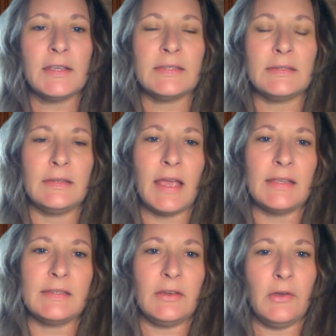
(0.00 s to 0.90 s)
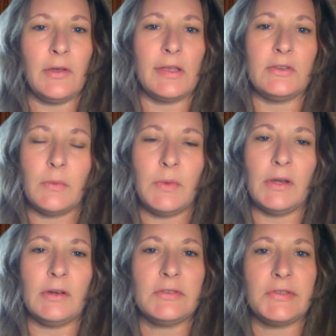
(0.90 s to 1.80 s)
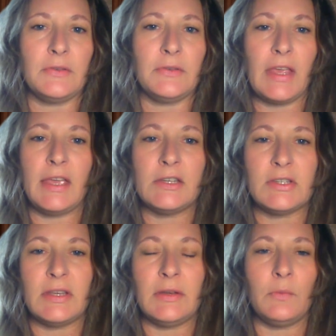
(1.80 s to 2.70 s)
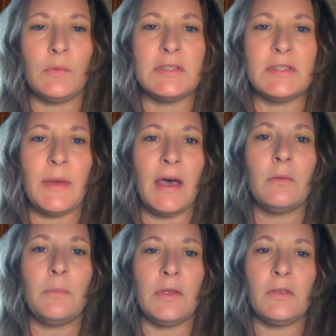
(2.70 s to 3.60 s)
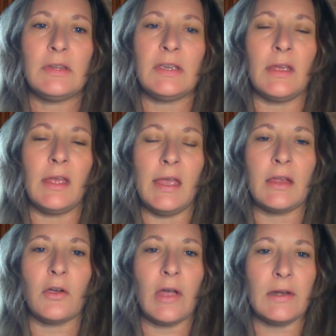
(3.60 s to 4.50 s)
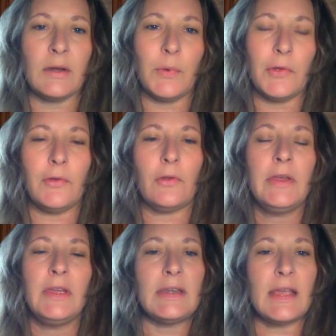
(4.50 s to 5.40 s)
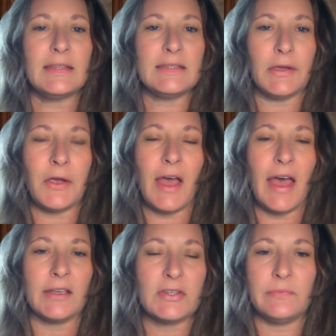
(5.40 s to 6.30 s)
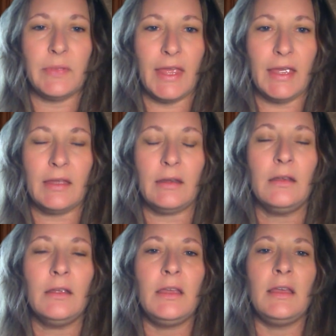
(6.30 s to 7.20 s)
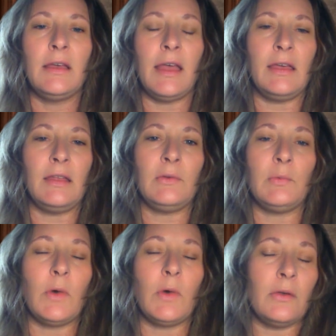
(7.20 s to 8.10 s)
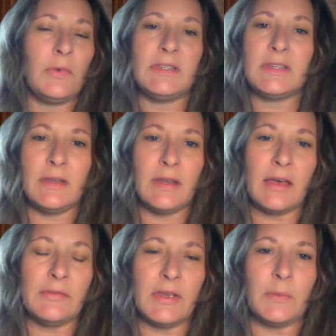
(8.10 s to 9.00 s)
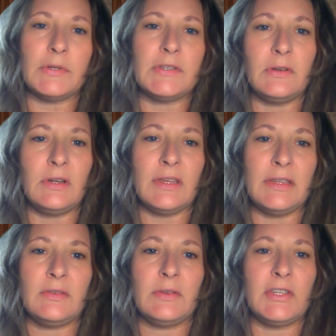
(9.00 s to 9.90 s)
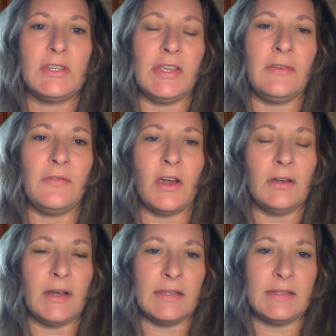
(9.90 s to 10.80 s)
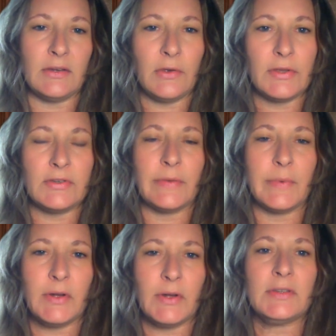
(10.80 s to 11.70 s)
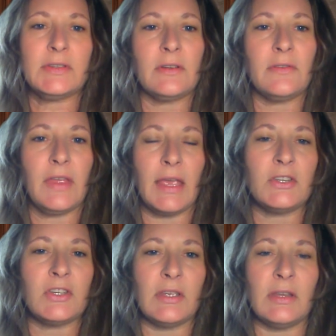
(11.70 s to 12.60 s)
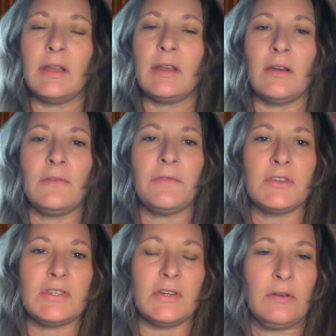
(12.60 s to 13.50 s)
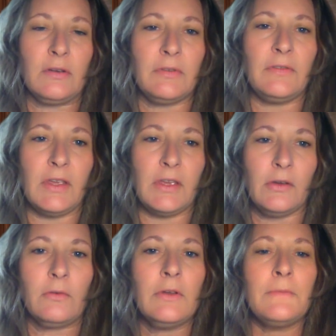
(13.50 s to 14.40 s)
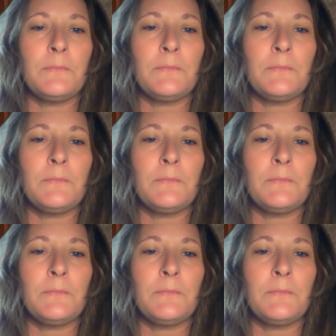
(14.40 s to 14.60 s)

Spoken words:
us, Net Zero Contributor certification was about building a credible net zero action plan. And while we didn't have the opportunity to achieve our Net Zero Contributor certification in our first year of review,